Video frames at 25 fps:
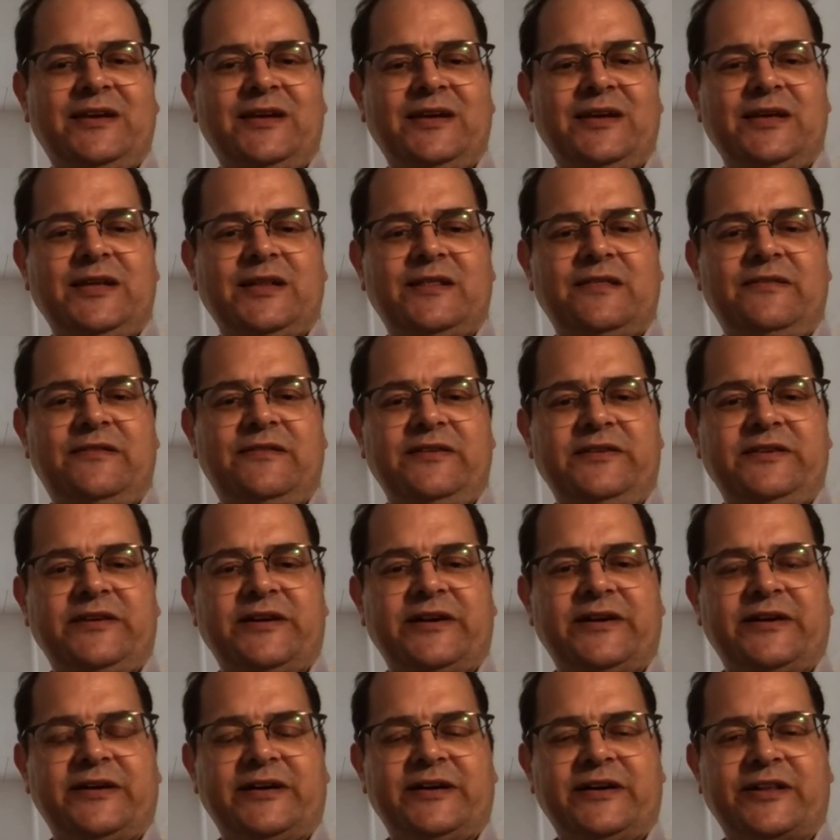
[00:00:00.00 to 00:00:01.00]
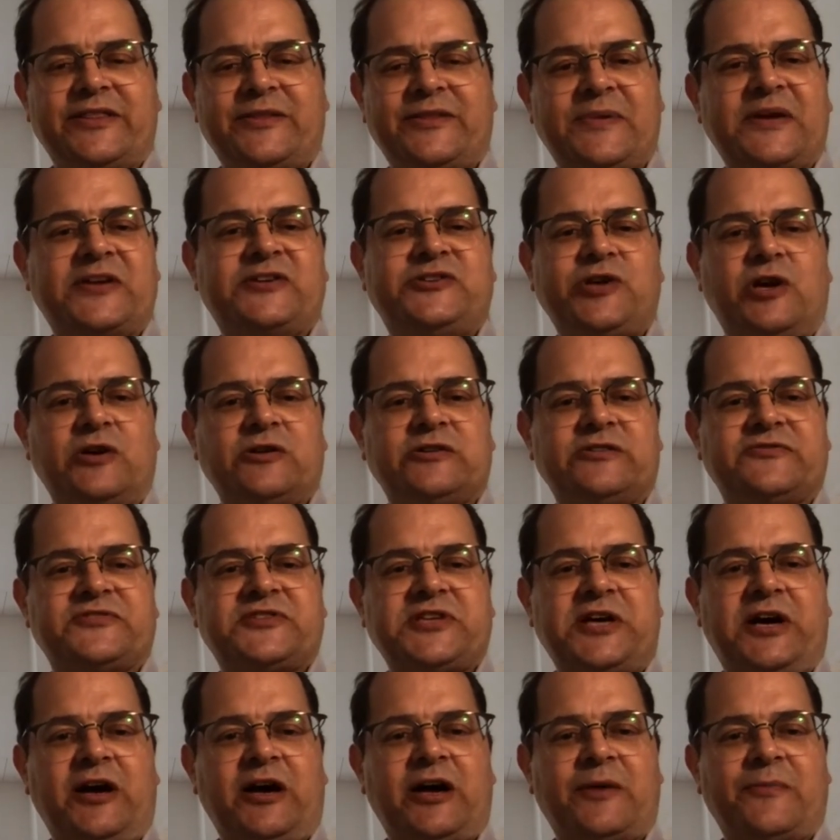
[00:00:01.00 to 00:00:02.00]
the big chunk of
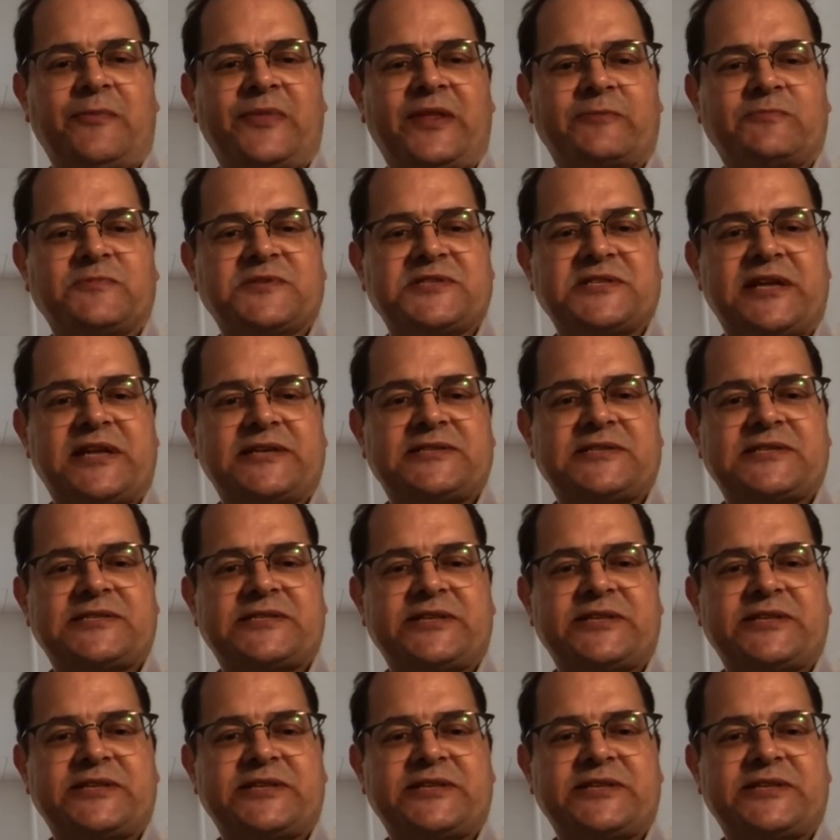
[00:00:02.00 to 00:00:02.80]
time that was necessary